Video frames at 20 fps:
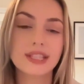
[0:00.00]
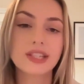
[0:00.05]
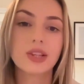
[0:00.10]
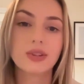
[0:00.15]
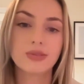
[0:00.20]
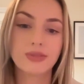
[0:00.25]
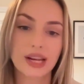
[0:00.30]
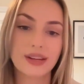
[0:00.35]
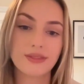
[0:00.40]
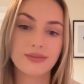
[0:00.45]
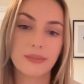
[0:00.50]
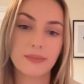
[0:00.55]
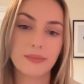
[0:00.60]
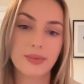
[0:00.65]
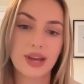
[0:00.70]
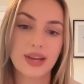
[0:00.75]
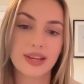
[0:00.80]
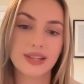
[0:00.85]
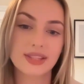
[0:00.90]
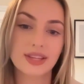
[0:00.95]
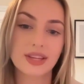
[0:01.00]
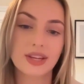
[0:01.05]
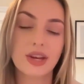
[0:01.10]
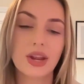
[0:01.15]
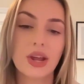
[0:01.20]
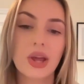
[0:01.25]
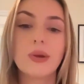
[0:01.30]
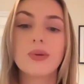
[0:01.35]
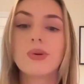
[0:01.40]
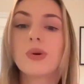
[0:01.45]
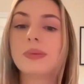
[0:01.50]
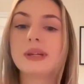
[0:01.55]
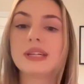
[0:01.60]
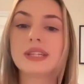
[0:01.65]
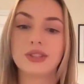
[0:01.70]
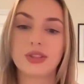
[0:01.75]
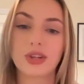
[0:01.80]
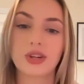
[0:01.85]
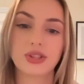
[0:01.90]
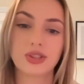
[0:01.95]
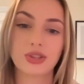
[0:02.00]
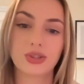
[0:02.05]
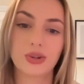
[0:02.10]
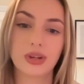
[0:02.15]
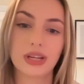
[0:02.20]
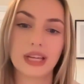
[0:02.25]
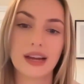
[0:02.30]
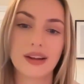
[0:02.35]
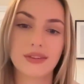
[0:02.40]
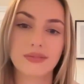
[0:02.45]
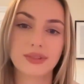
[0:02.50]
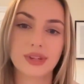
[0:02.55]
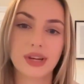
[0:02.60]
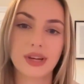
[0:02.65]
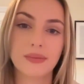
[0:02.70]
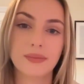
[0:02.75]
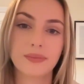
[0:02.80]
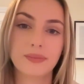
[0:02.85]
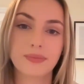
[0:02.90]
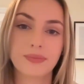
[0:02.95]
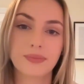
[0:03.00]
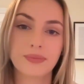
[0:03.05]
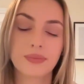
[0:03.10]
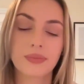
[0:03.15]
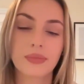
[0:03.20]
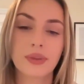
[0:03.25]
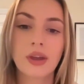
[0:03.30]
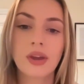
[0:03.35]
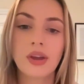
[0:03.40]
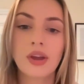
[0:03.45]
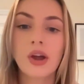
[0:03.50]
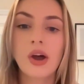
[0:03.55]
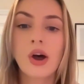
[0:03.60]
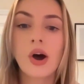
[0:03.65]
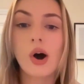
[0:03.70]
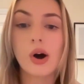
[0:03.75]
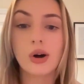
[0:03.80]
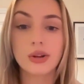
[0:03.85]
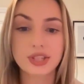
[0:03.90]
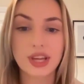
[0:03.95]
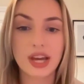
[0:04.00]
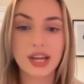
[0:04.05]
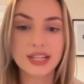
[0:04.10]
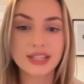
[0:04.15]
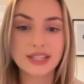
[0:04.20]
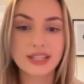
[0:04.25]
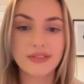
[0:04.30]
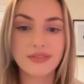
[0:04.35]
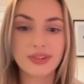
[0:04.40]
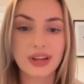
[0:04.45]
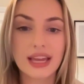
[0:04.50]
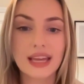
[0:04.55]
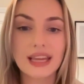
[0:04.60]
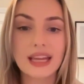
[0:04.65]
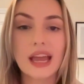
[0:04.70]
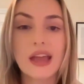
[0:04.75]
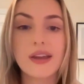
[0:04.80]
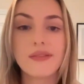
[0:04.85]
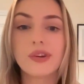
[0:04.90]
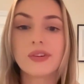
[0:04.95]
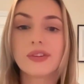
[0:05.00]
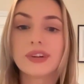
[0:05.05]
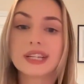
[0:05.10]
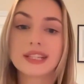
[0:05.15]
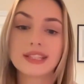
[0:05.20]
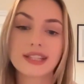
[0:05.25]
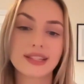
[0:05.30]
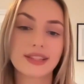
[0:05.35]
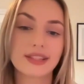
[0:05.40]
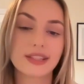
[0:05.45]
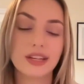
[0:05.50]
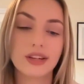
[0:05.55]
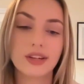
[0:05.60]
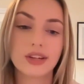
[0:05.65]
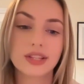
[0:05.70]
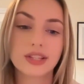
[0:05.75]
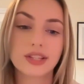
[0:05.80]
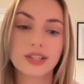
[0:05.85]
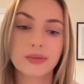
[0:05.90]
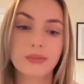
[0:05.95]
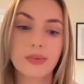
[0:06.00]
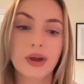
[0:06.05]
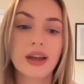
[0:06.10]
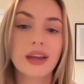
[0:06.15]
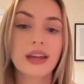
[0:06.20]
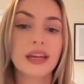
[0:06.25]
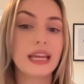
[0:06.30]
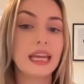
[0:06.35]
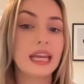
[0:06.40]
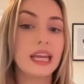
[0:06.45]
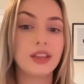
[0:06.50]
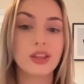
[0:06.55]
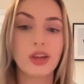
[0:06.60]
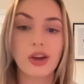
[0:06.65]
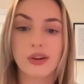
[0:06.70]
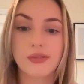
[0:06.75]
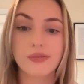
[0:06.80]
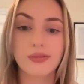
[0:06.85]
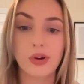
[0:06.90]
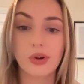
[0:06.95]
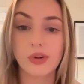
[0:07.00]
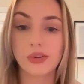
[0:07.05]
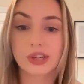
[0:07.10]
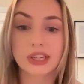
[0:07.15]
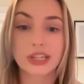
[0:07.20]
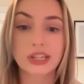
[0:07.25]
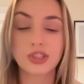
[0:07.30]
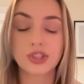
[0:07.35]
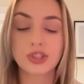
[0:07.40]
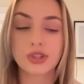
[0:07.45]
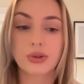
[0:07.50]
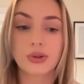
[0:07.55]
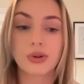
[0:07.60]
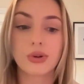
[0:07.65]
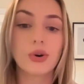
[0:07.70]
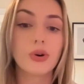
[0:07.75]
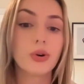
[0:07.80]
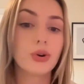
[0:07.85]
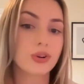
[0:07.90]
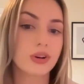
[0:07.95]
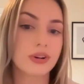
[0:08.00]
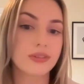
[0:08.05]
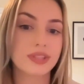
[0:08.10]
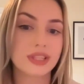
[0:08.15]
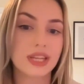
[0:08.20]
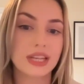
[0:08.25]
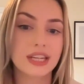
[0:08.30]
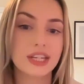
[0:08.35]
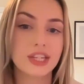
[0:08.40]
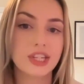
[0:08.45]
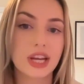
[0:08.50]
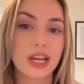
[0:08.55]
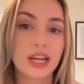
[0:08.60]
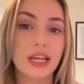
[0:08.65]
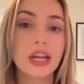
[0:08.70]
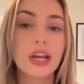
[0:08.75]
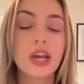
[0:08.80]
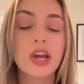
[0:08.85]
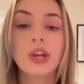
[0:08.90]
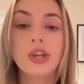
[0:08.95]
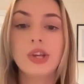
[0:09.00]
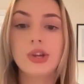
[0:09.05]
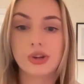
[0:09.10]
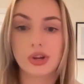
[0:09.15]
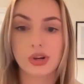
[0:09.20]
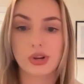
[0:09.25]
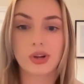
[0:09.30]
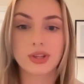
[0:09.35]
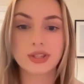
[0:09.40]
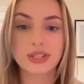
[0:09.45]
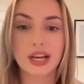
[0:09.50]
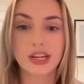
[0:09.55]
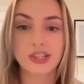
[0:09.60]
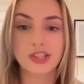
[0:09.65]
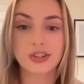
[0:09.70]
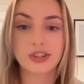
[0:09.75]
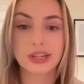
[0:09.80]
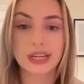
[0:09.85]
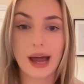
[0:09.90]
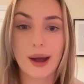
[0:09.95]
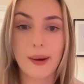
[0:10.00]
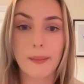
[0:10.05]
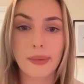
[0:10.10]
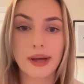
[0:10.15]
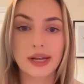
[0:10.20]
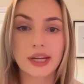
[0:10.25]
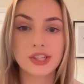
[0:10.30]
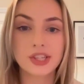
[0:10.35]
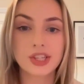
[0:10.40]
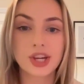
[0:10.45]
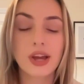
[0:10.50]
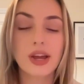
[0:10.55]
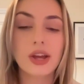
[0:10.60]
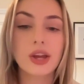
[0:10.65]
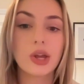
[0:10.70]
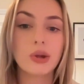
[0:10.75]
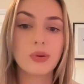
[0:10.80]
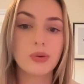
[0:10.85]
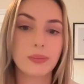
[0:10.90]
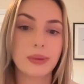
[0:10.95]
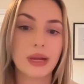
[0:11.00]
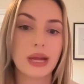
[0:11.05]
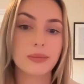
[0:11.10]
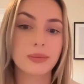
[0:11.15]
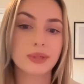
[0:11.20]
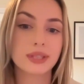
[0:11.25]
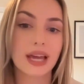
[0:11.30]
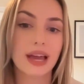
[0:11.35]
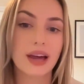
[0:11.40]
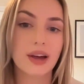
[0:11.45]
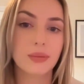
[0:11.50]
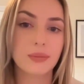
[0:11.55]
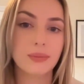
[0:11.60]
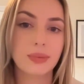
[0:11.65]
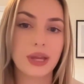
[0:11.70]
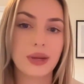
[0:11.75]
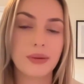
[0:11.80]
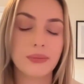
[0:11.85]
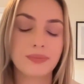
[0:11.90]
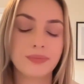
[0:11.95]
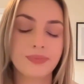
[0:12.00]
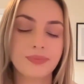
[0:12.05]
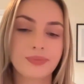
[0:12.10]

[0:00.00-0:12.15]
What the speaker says: to the relevant person who will be in touch shortly after. Alternatively, if you're an existing customer, either of Ulrick & Shaw or of Synergy, you can contact your account manager who will be able to help you.